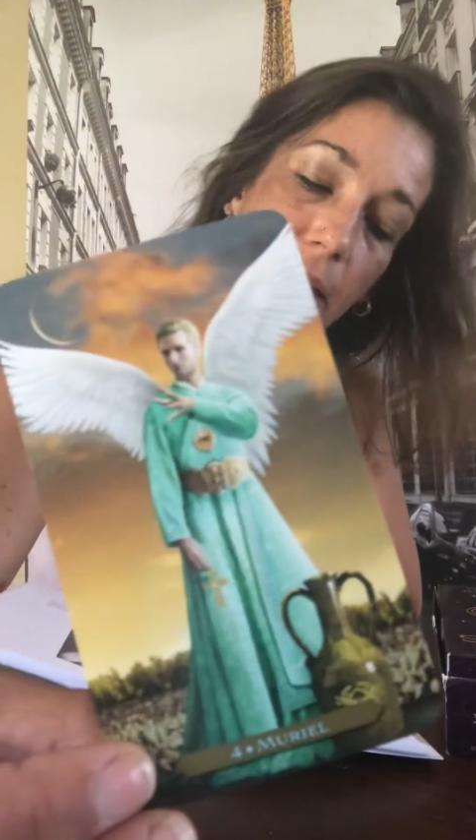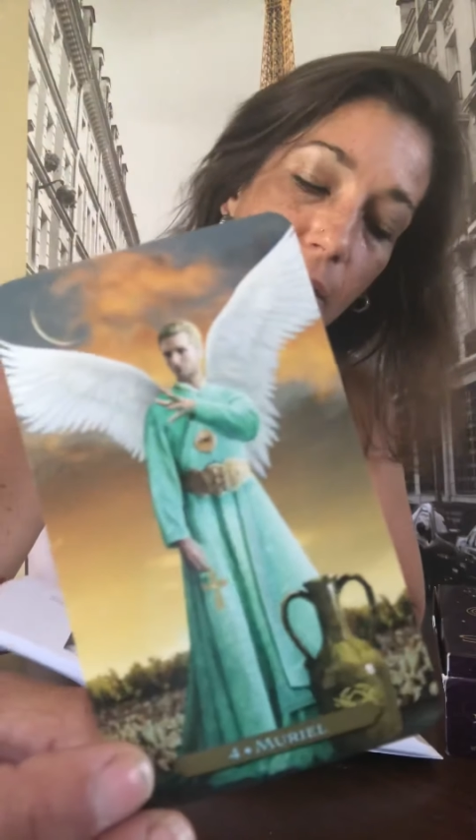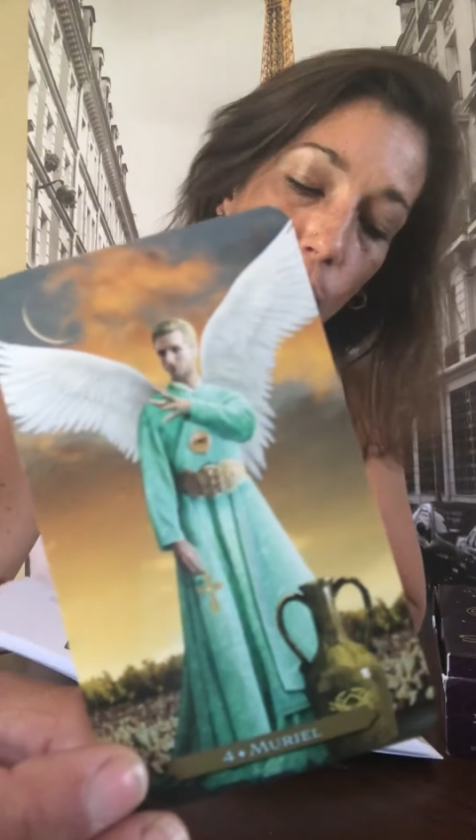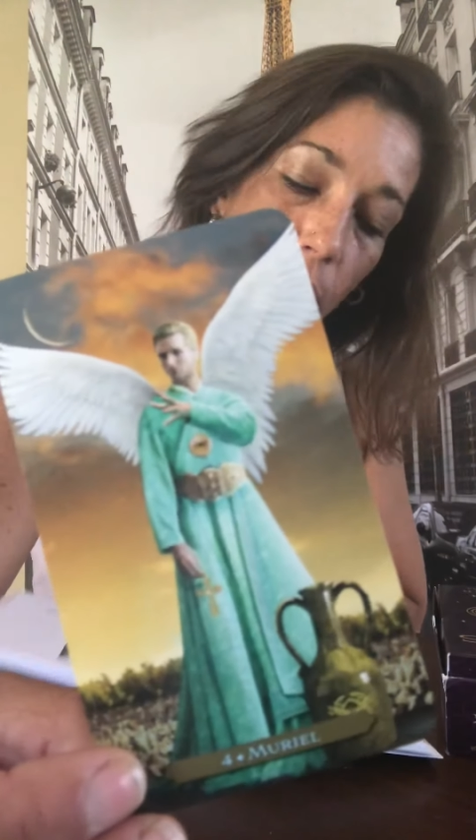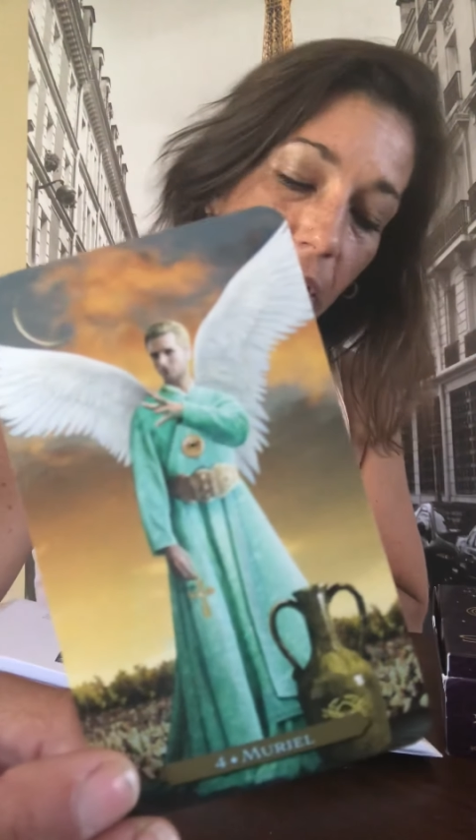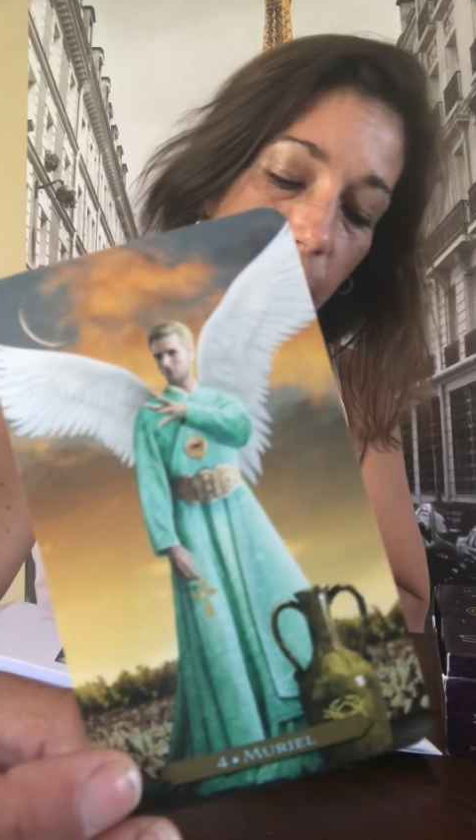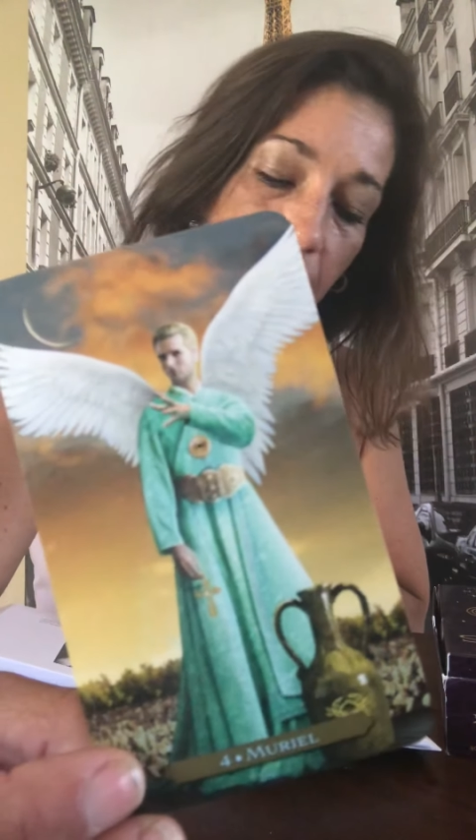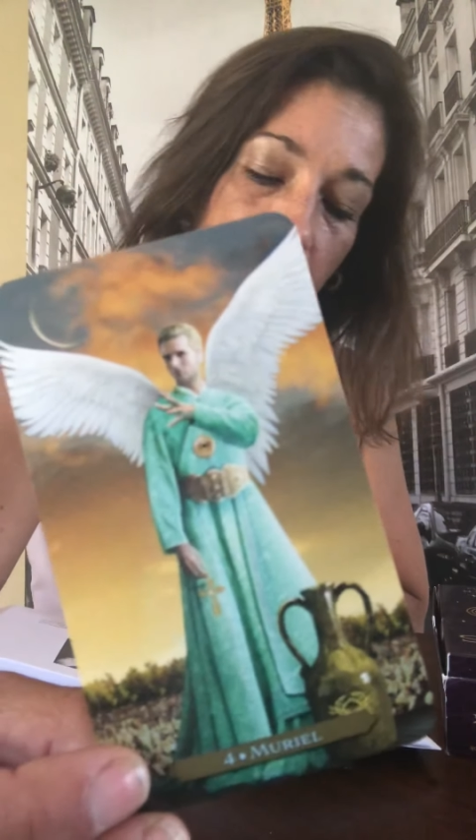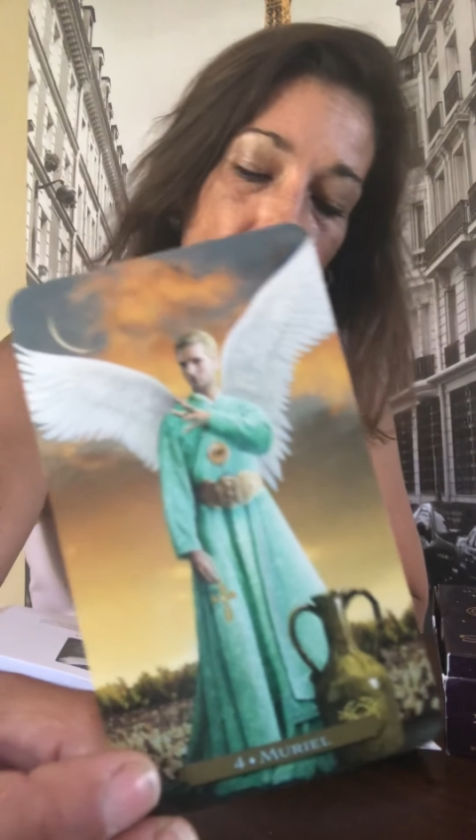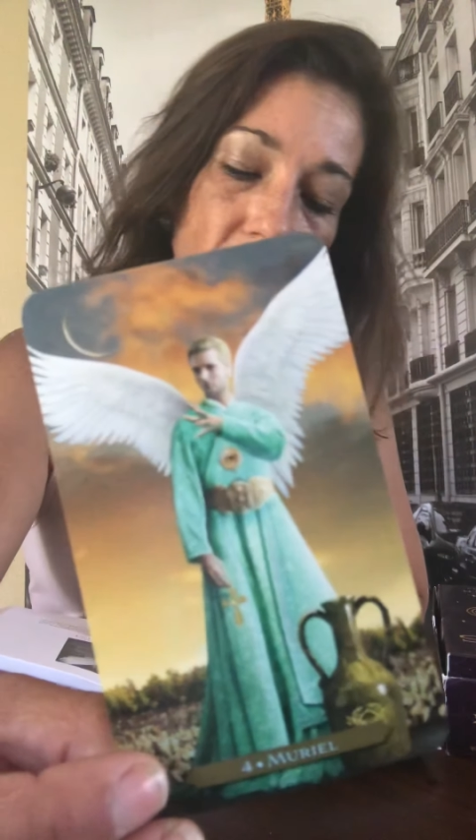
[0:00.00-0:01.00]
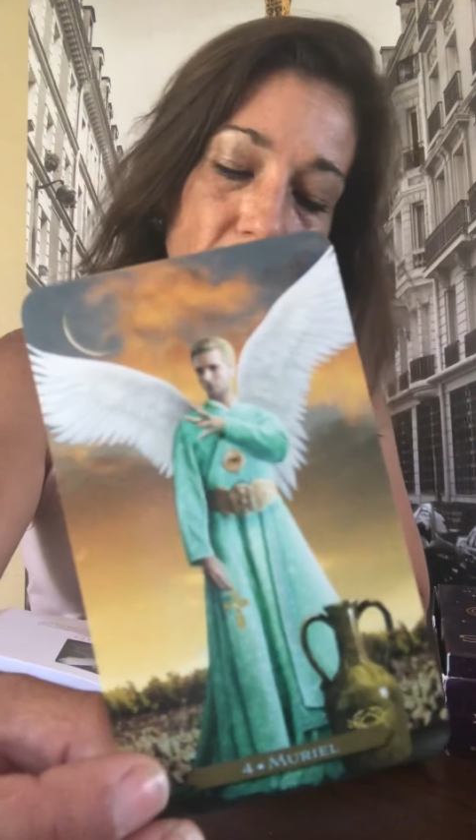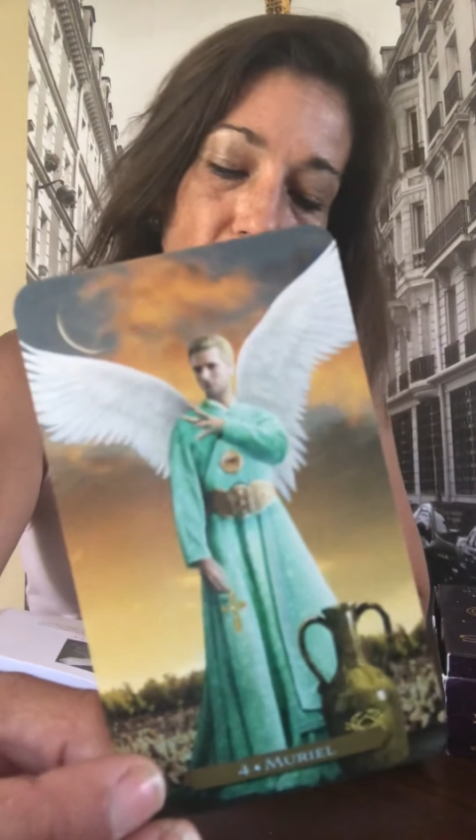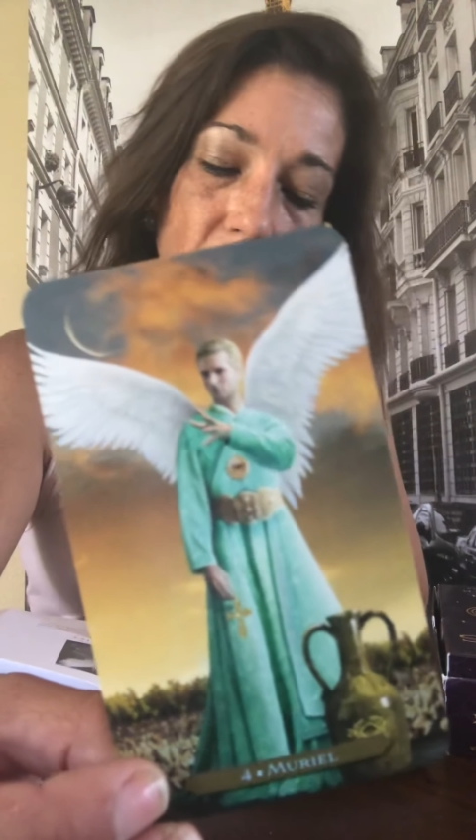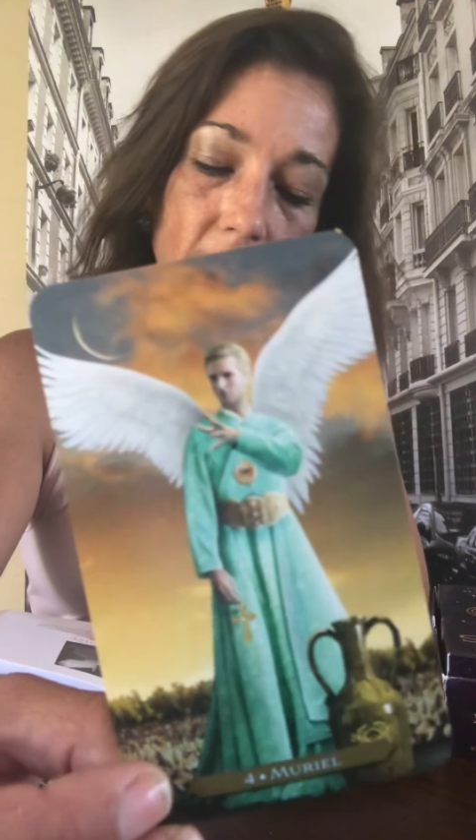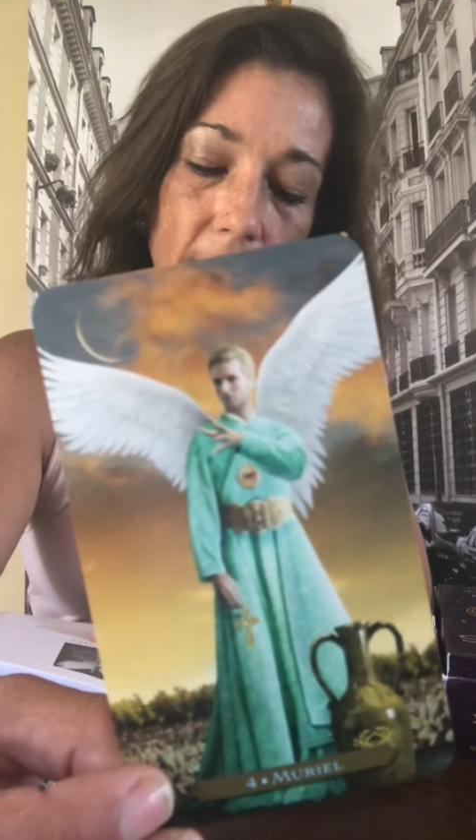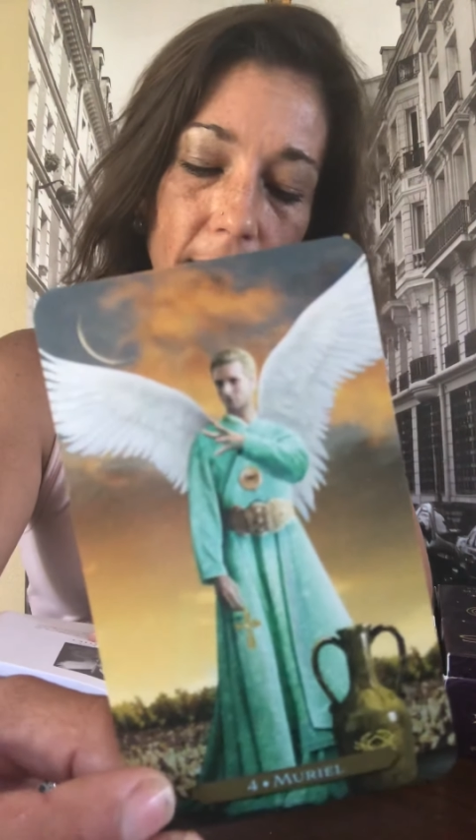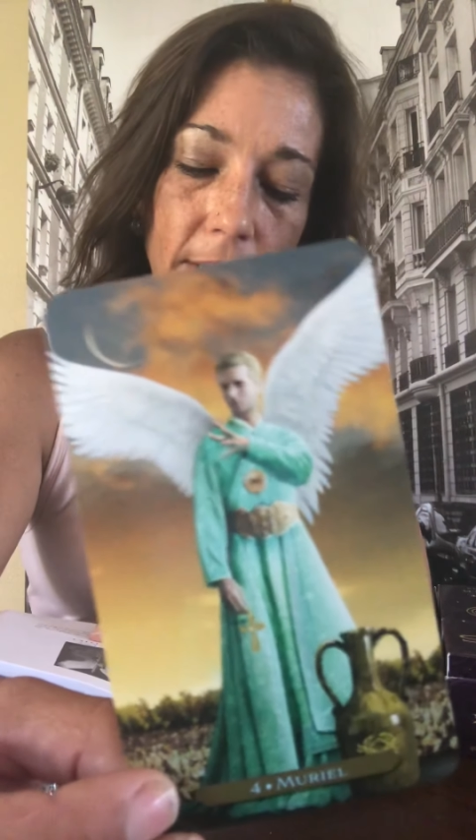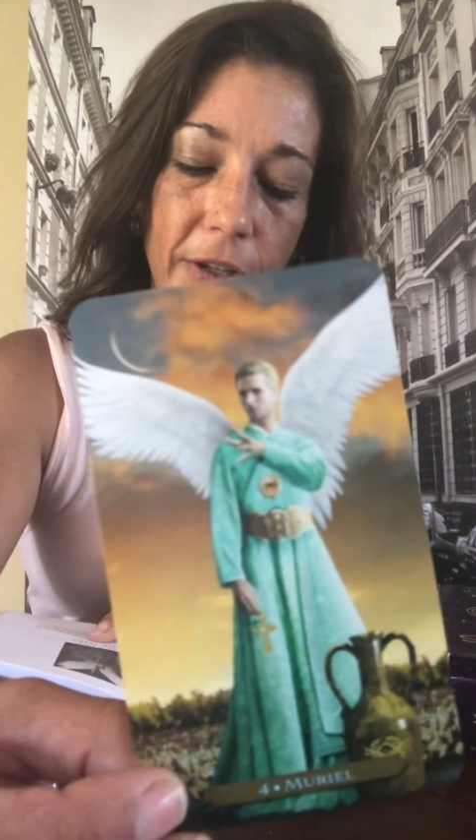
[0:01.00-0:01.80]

says that we're going to be called upon